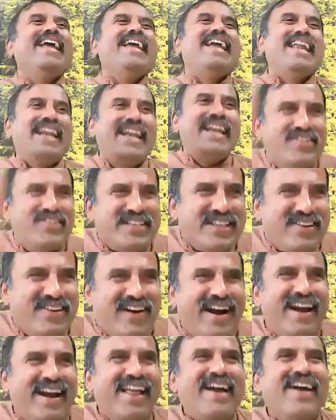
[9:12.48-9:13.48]
He lives in the
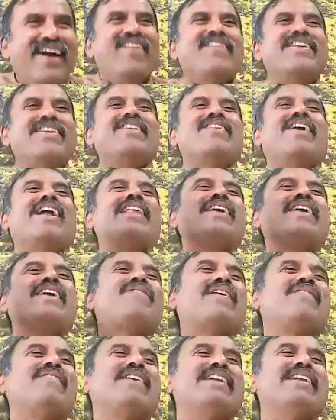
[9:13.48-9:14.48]
world with the knowledge of
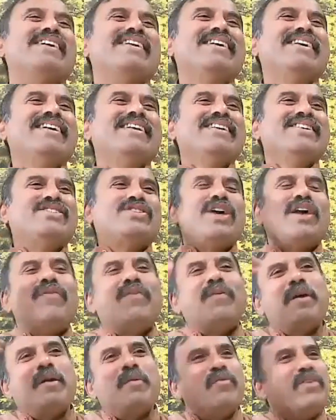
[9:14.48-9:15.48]
Brahman. So if
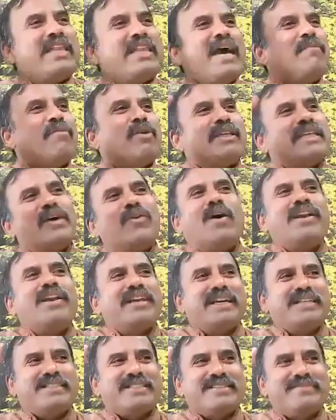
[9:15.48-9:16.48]
you become Videha Mukta,
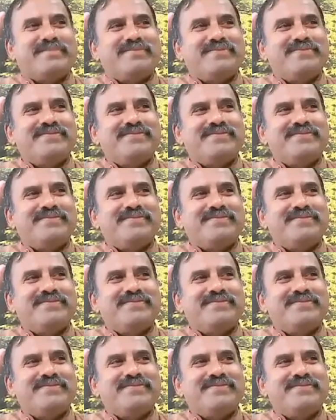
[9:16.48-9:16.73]
gone case.